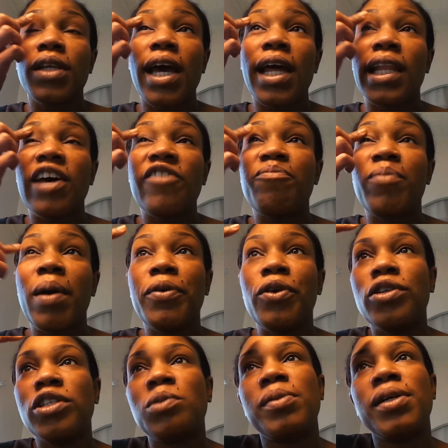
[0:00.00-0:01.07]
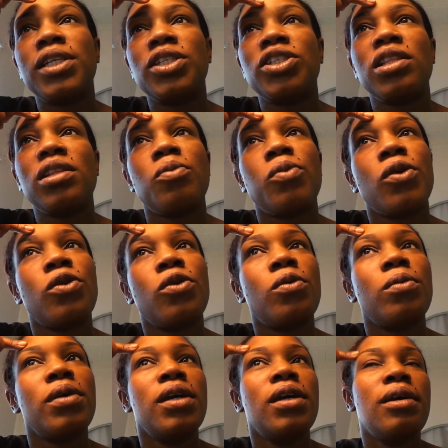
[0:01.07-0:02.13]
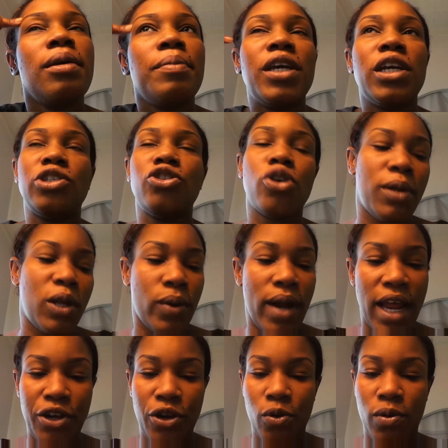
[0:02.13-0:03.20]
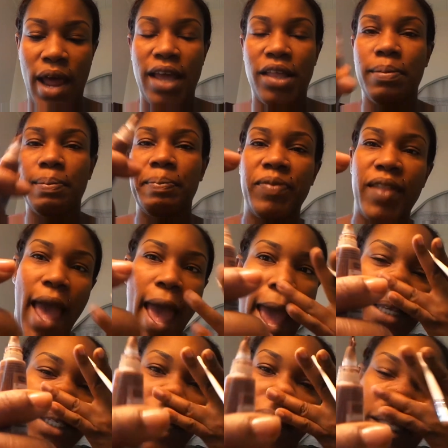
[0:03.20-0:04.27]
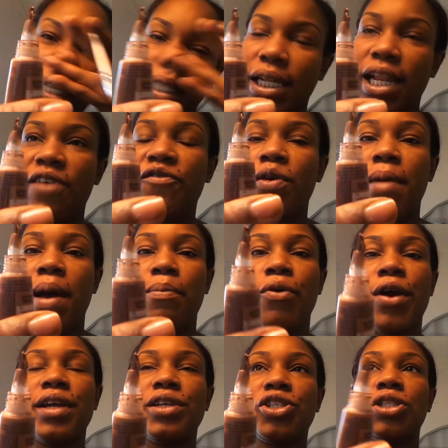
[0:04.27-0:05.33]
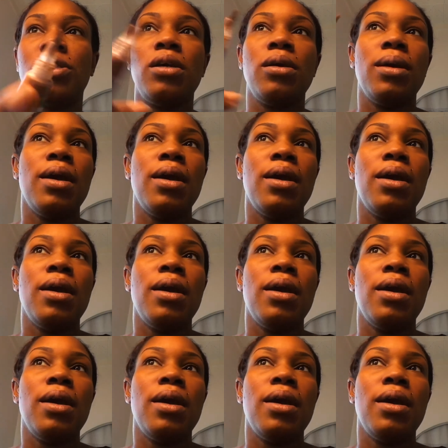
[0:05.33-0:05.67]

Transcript: I left my beauty sponge in the room because normally what I do, like the excess that's left on my brush,